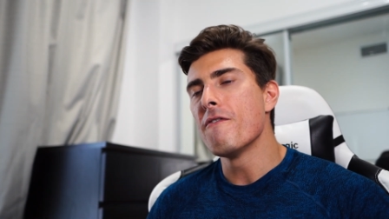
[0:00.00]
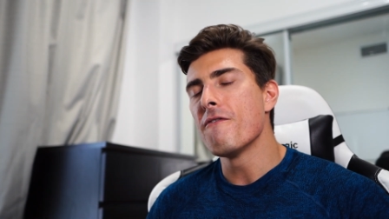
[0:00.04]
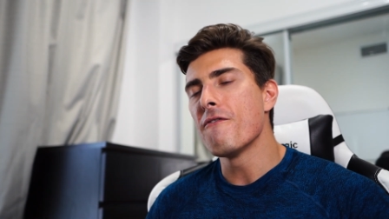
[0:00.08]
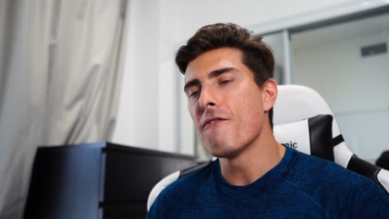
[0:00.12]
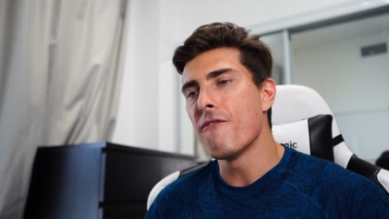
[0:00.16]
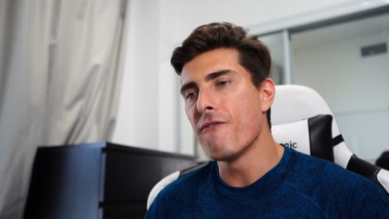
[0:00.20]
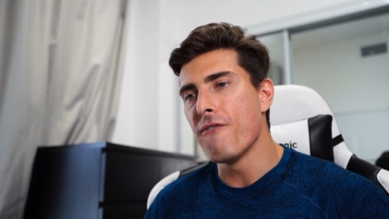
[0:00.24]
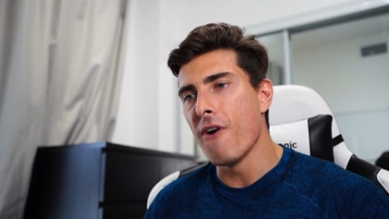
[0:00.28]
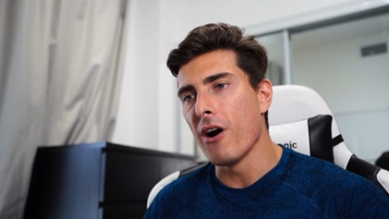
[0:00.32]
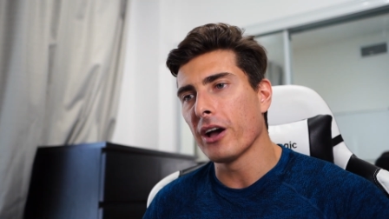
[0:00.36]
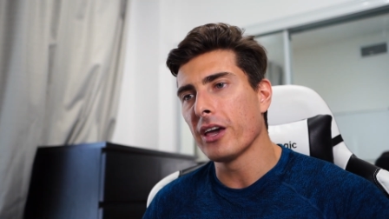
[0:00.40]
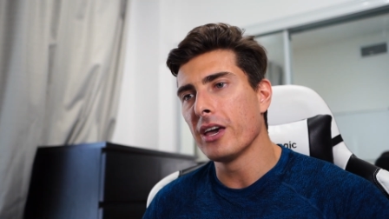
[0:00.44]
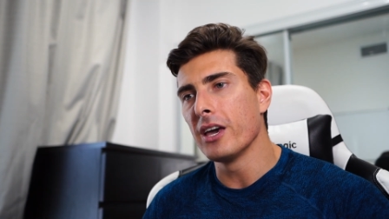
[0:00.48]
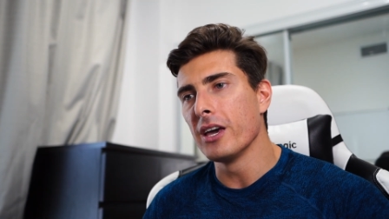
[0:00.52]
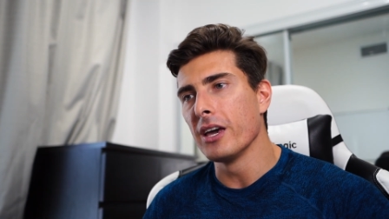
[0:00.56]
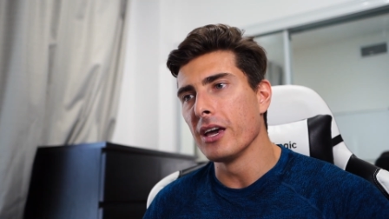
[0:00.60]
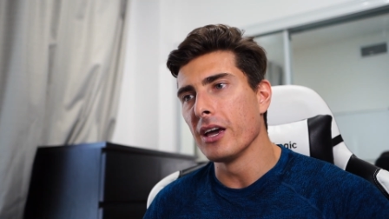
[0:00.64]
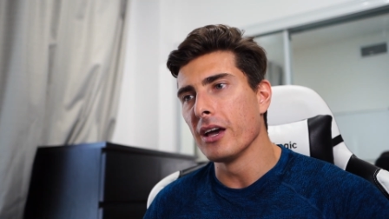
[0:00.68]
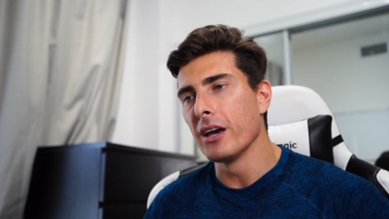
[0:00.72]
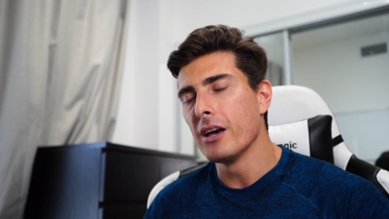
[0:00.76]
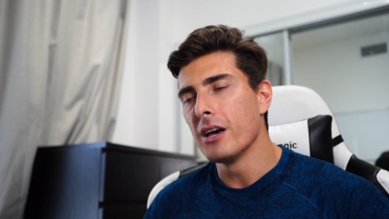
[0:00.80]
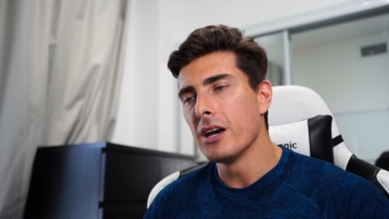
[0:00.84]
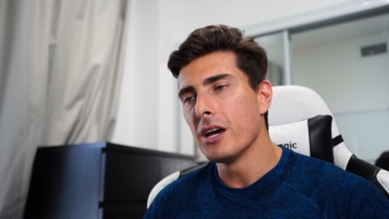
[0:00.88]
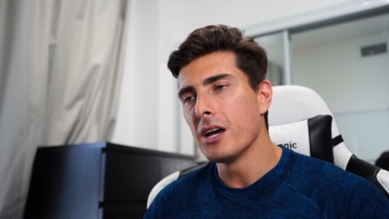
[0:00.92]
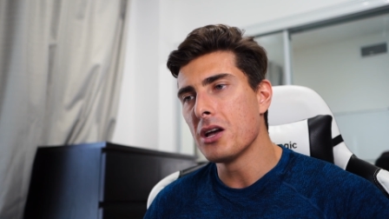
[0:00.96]

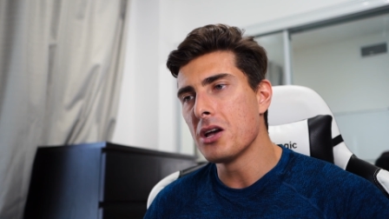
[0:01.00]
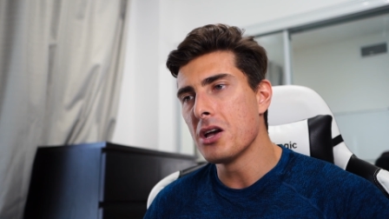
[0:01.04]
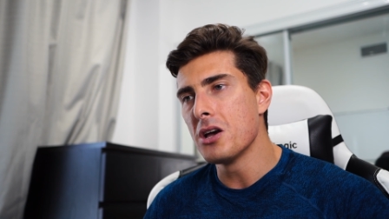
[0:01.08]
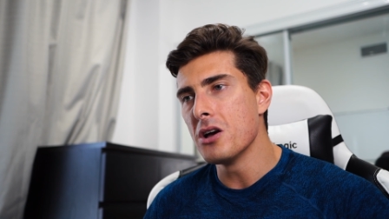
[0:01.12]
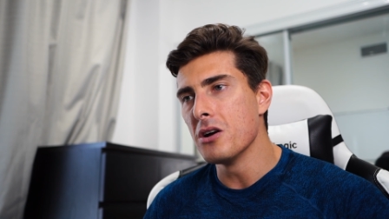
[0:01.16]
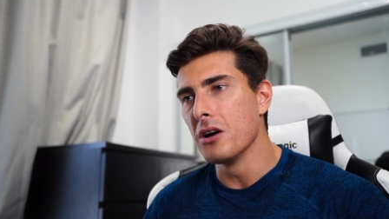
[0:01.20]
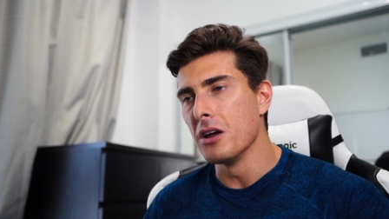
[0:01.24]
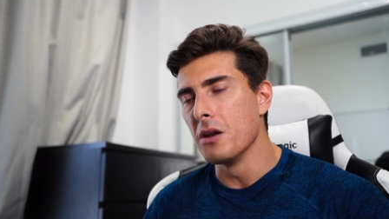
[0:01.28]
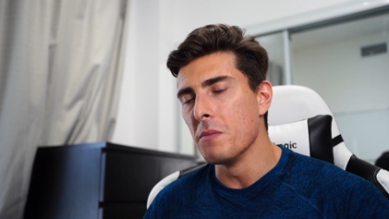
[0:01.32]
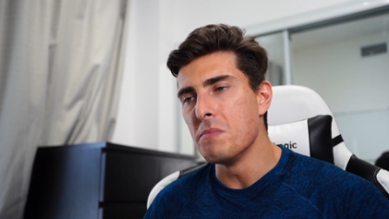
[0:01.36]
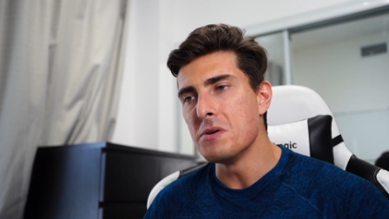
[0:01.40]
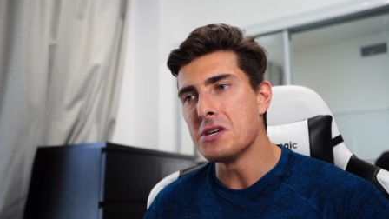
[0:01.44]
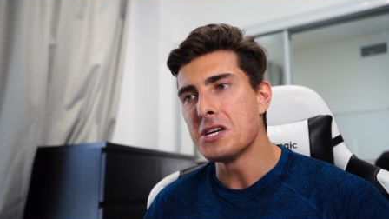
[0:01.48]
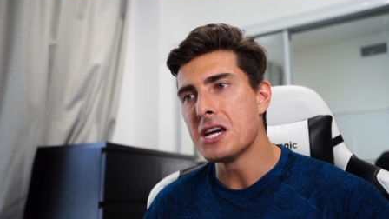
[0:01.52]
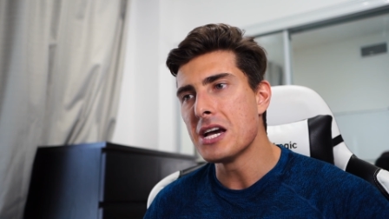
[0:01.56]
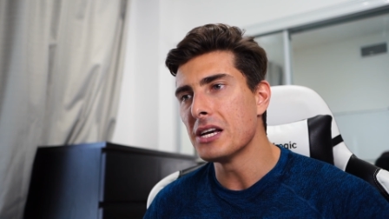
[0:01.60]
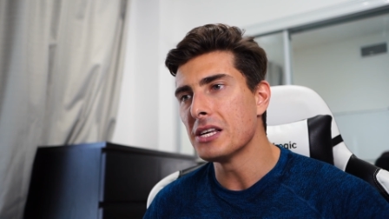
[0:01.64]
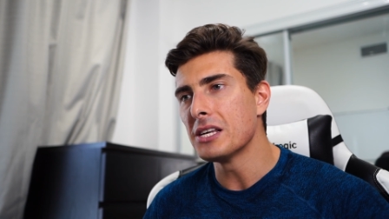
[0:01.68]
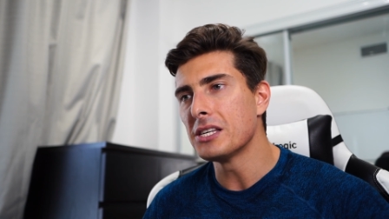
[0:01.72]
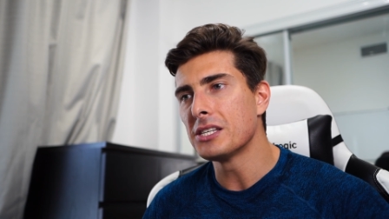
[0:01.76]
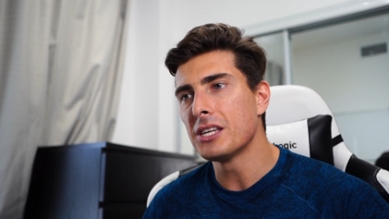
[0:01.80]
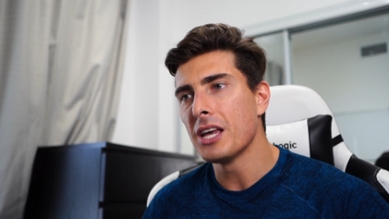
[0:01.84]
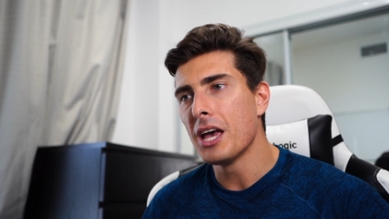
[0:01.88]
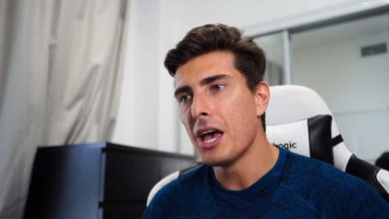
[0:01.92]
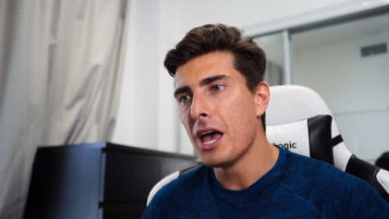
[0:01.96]
fucking good
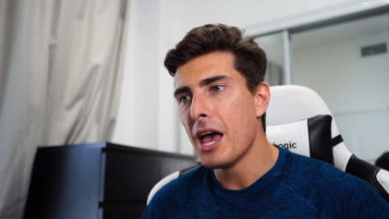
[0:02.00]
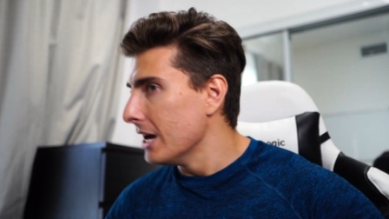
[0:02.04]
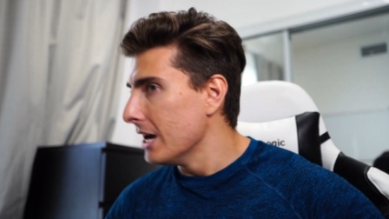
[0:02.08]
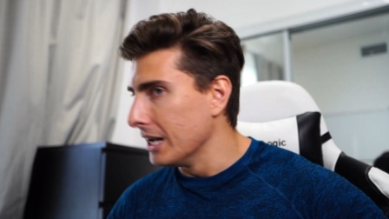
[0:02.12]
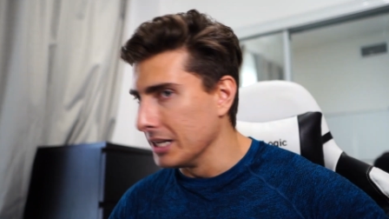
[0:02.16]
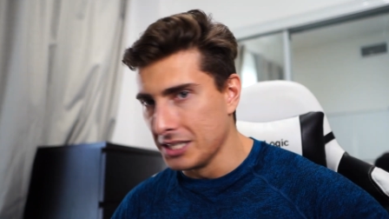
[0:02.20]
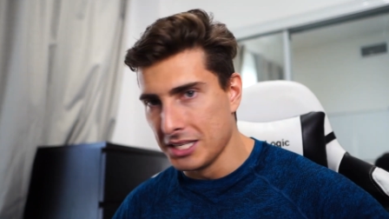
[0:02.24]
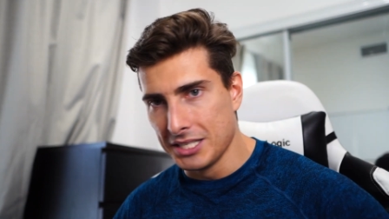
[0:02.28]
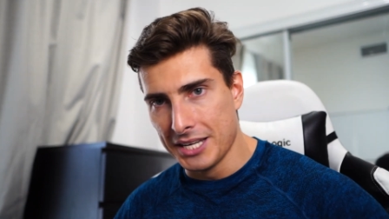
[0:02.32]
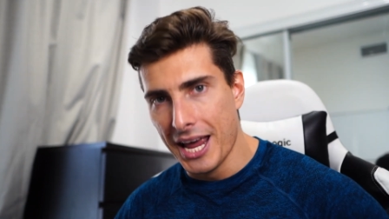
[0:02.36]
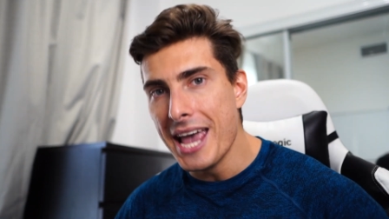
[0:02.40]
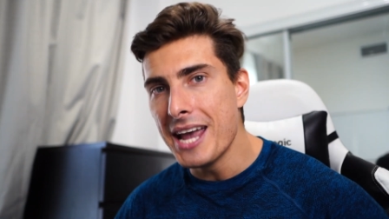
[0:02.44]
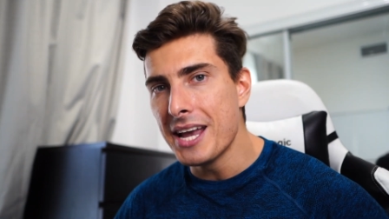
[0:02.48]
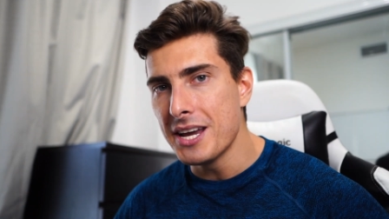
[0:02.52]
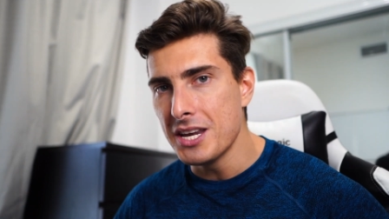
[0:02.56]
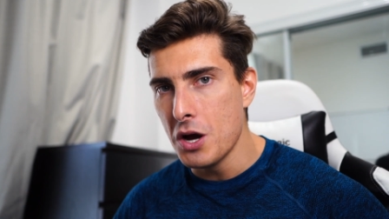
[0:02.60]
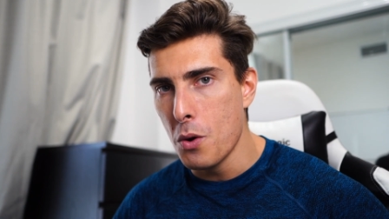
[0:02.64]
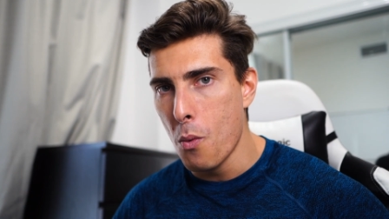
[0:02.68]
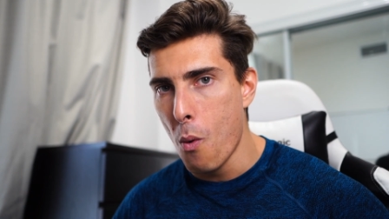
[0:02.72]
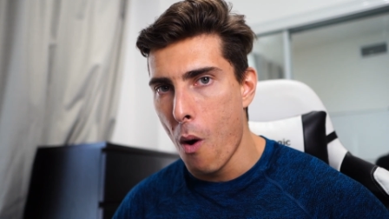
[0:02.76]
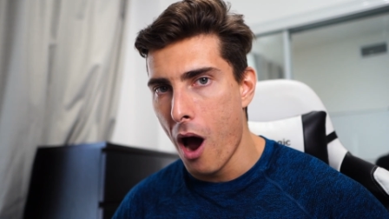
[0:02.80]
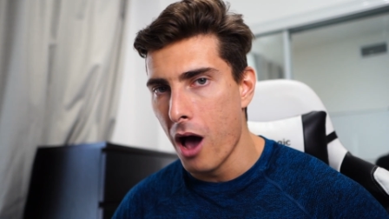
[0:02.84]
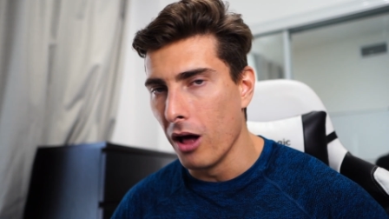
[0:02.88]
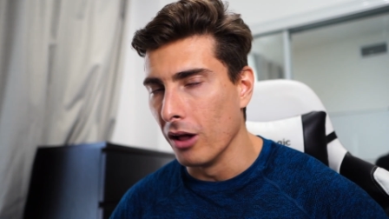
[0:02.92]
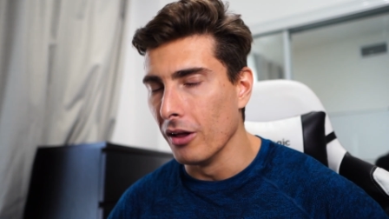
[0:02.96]
because it's taken
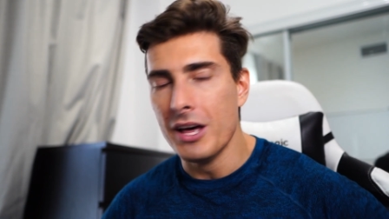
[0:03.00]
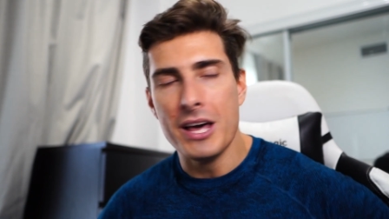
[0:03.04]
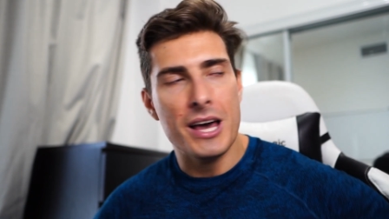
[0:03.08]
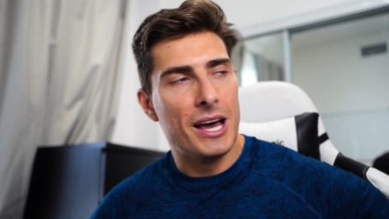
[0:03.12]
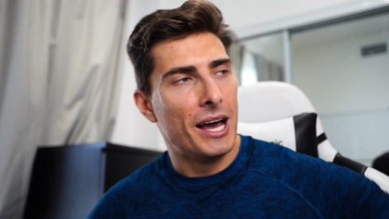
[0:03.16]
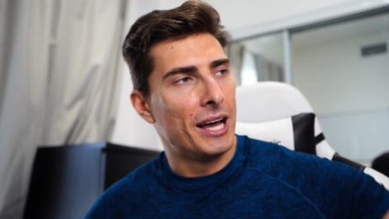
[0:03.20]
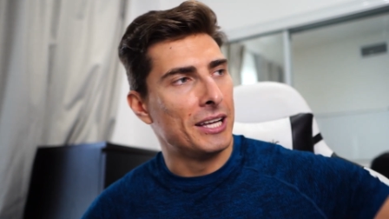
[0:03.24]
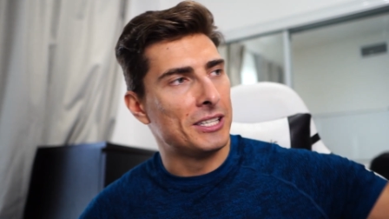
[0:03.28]
a while.